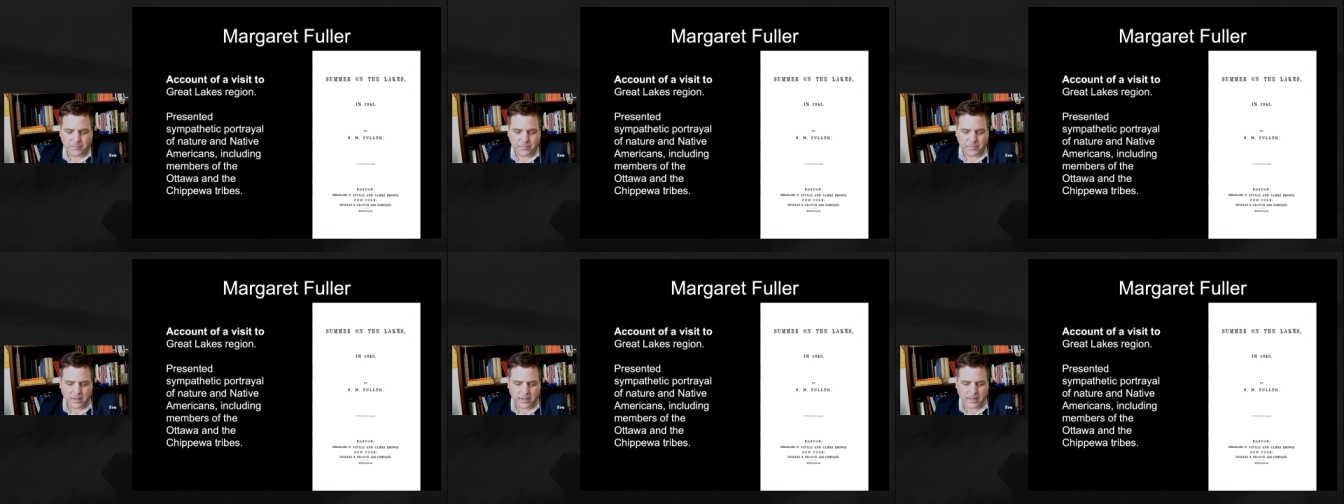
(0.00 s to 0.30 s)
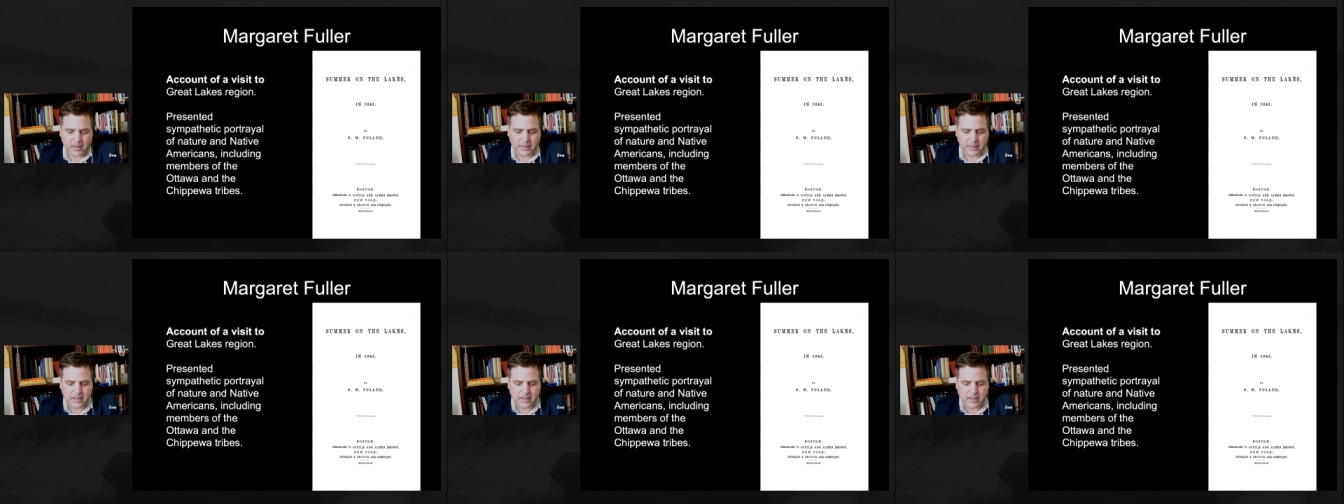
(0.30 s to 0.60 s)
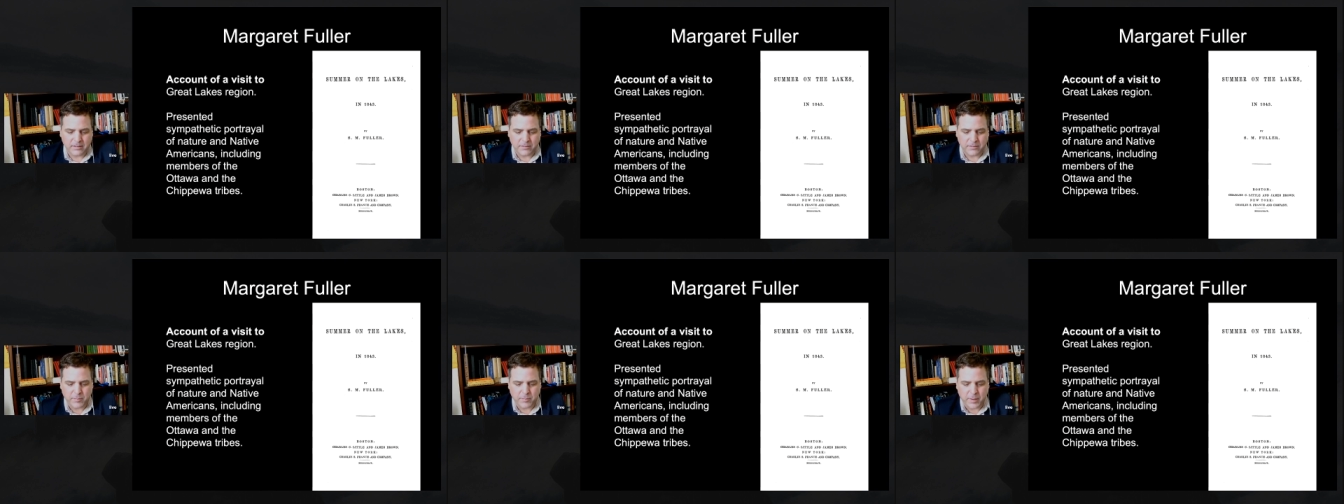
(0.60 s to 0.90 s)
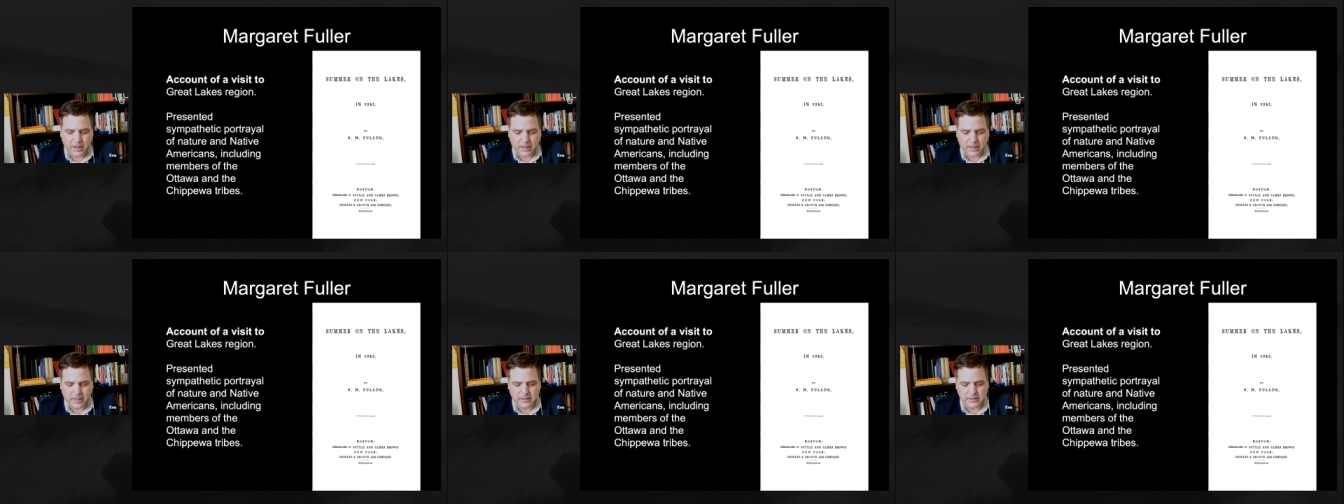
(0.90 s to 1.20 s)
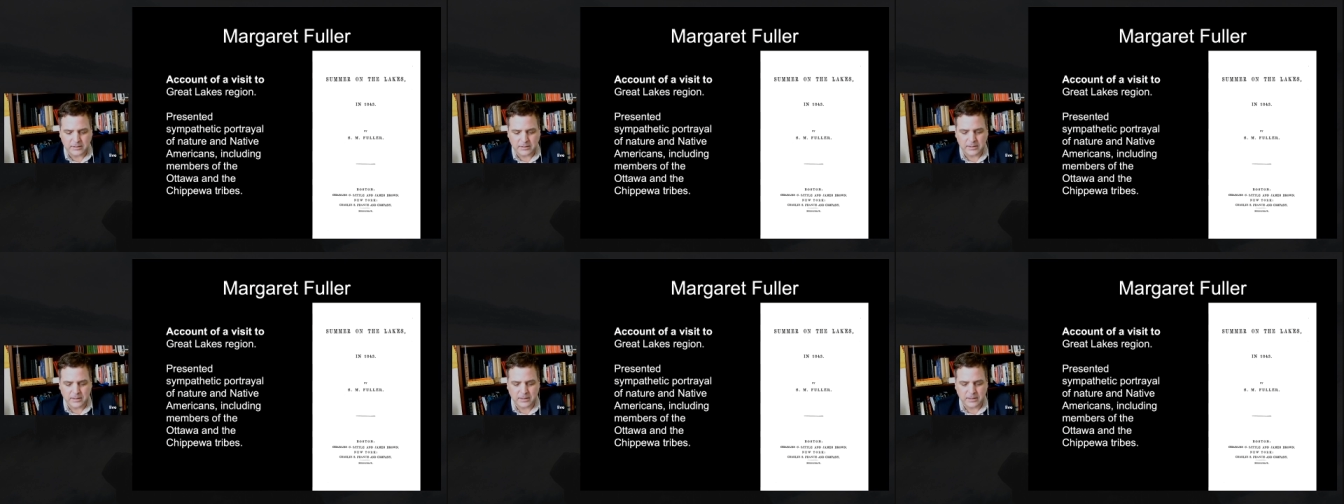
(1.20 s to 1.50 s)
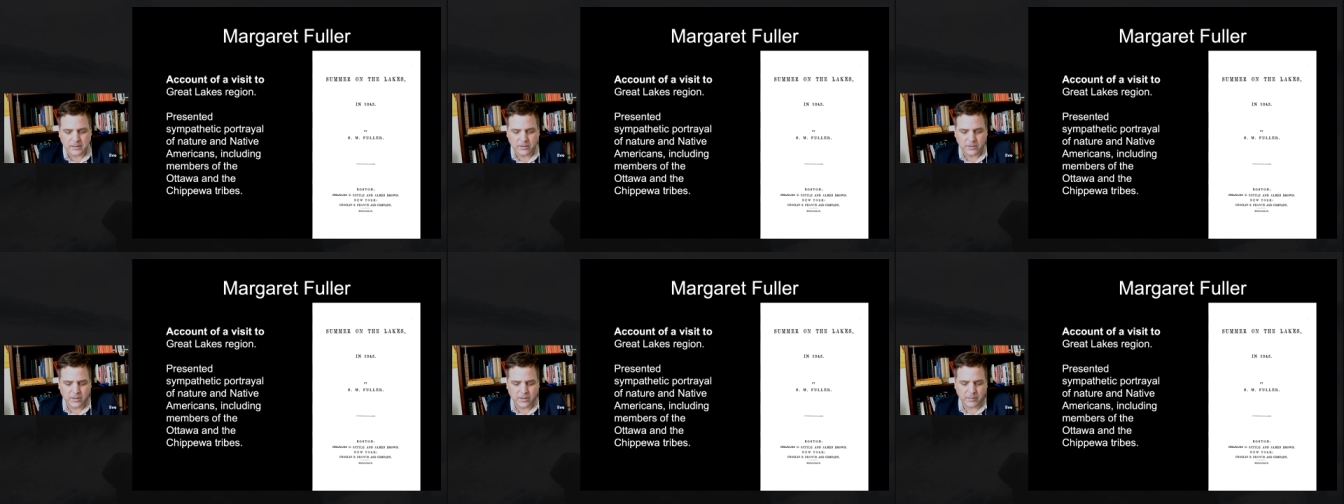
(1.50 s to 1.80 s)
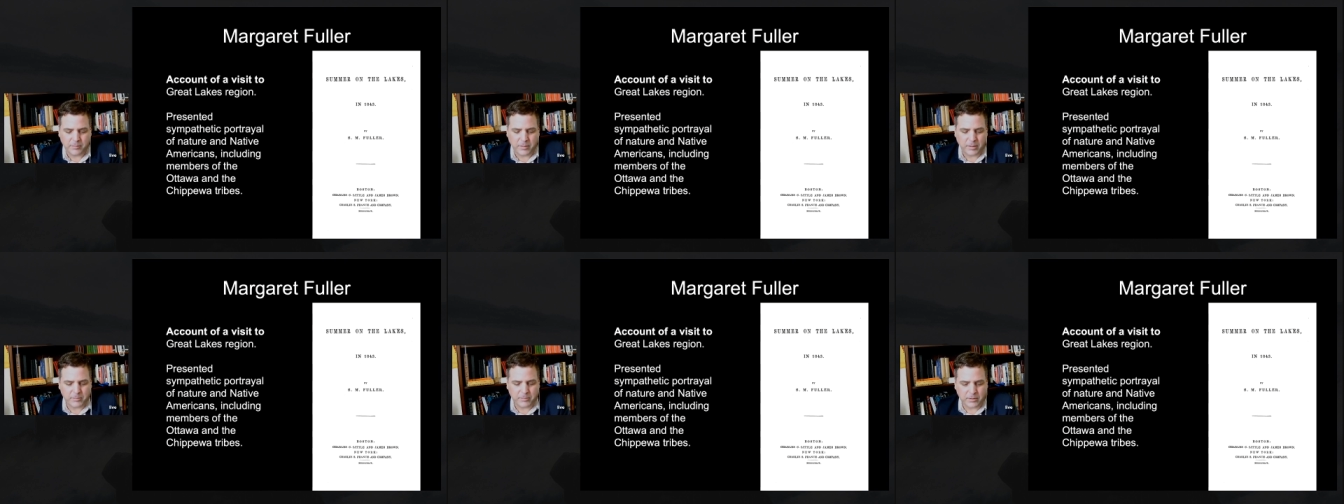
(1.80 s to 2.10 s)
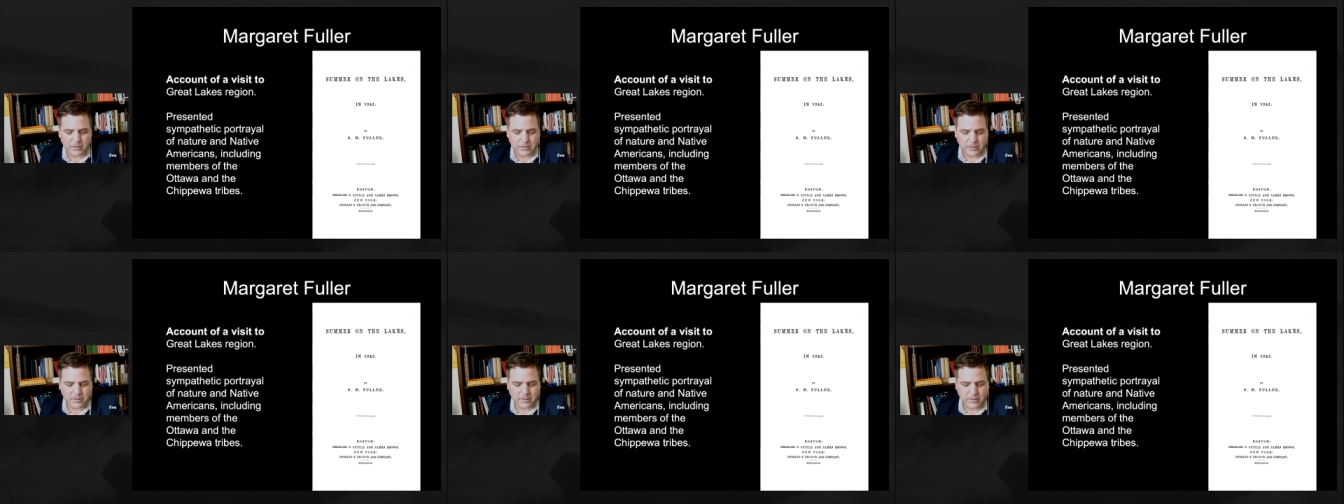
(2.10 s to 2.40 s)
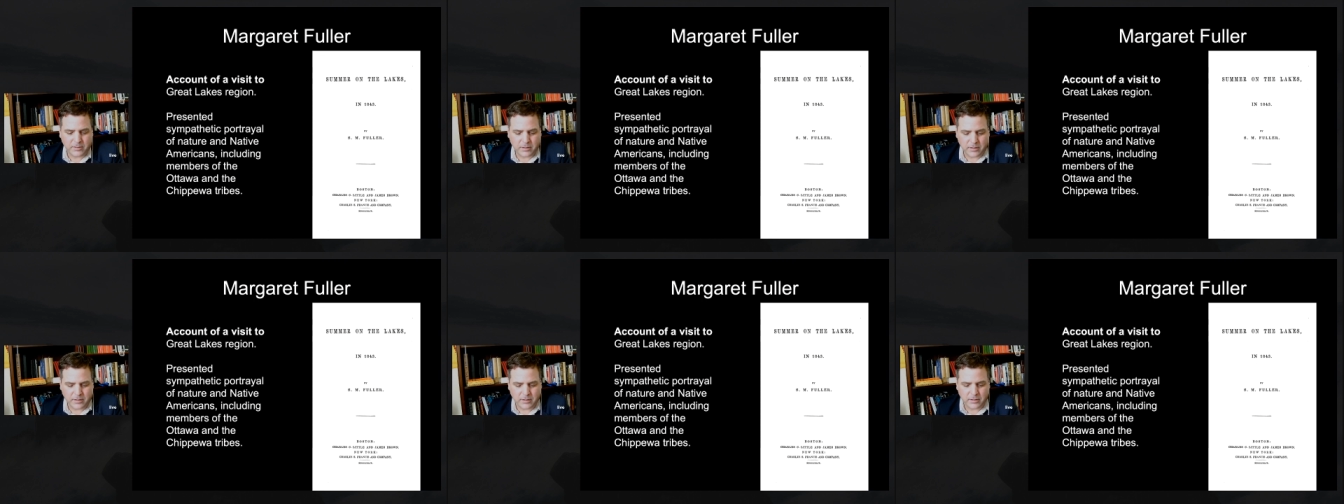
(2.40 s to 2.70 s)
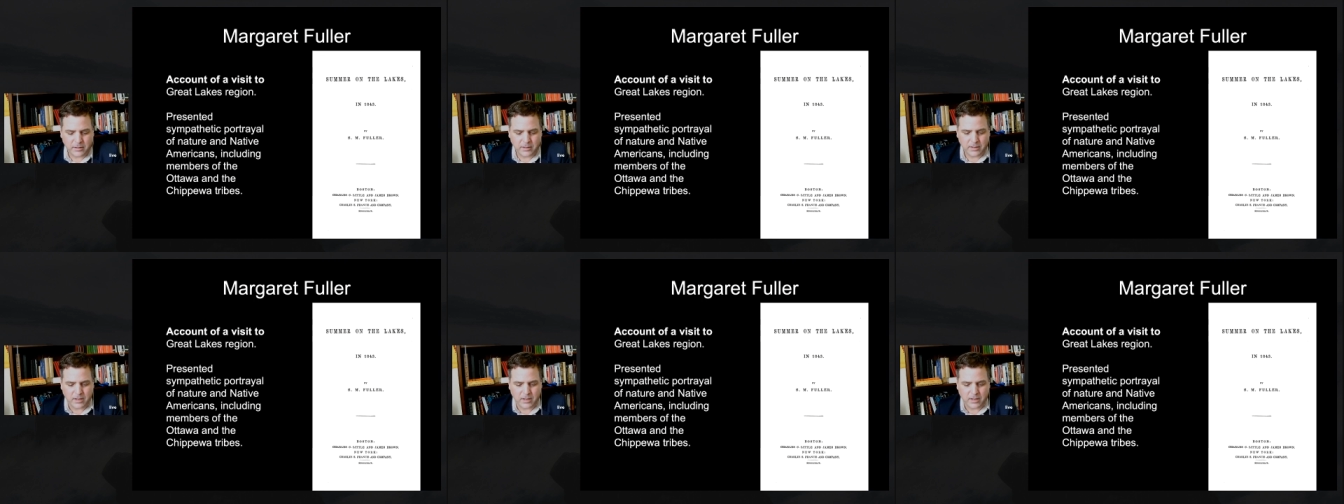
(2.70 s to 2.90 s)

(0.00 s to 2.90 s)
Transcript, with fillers: and Native Americans, including members of the